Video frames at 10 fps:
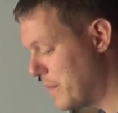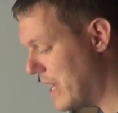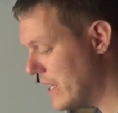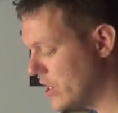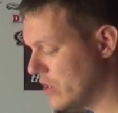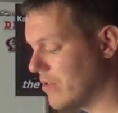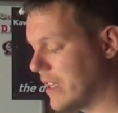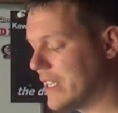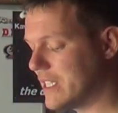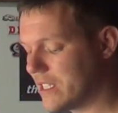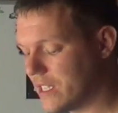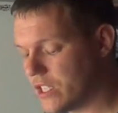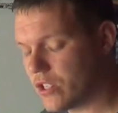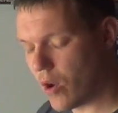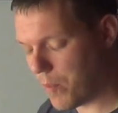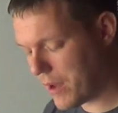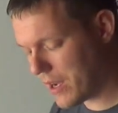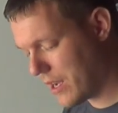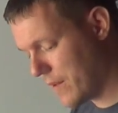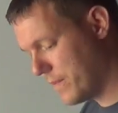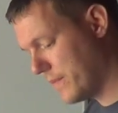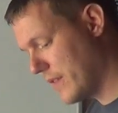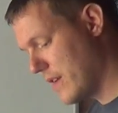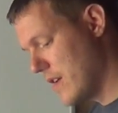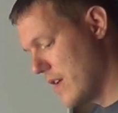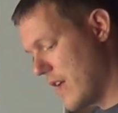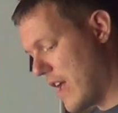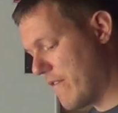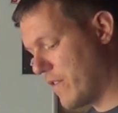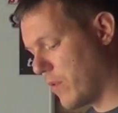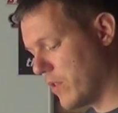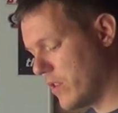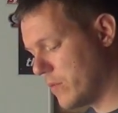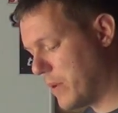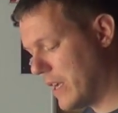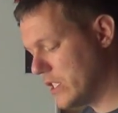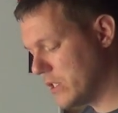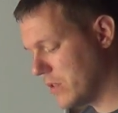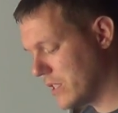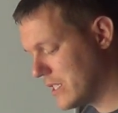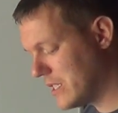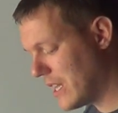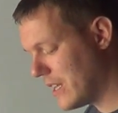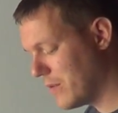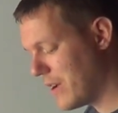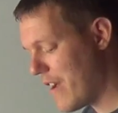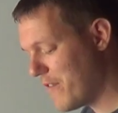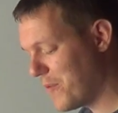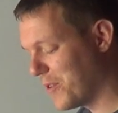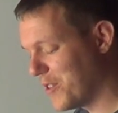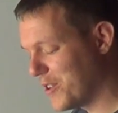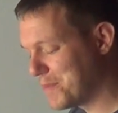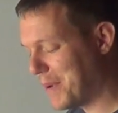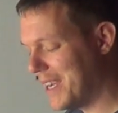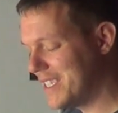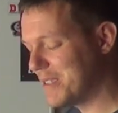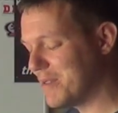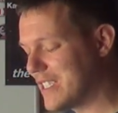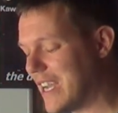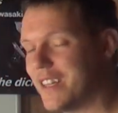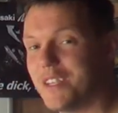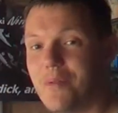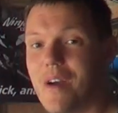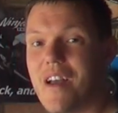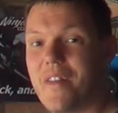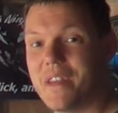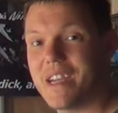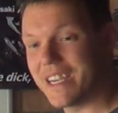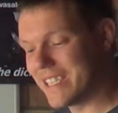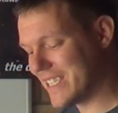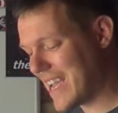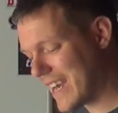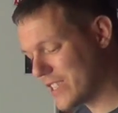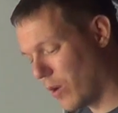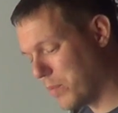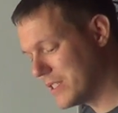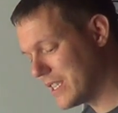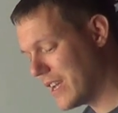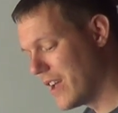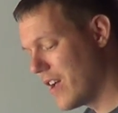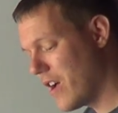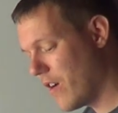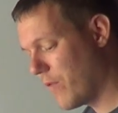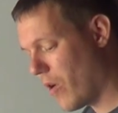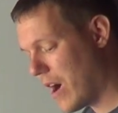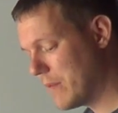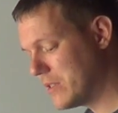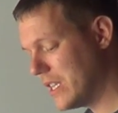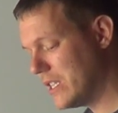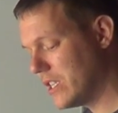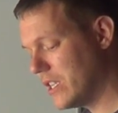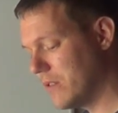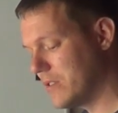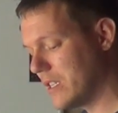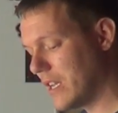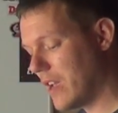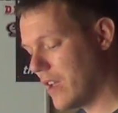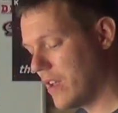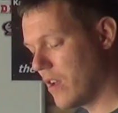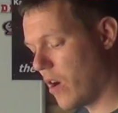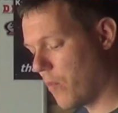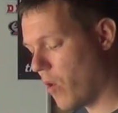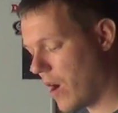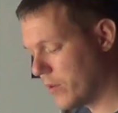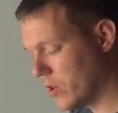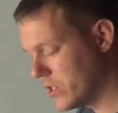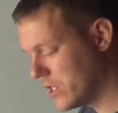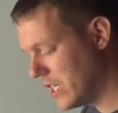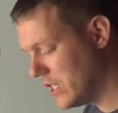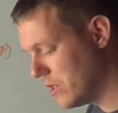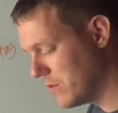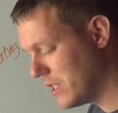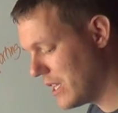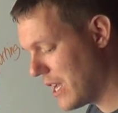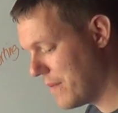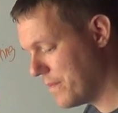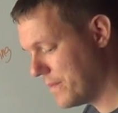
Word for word: pages relating to this topic. Every one of those pages will every one of those pages will tell you the exact opposite of what I'm teaching you today, on what I'm going to teach you today.